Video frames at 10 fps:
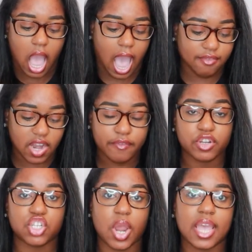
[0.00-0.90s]
I've
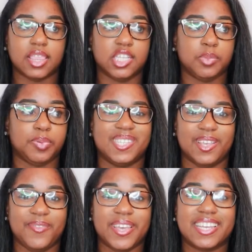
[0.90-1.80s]
never tried this
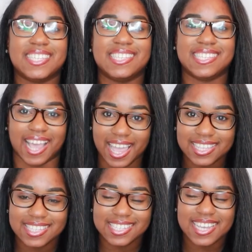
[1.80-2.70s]
specific
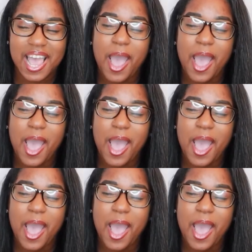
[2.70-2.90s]
scent,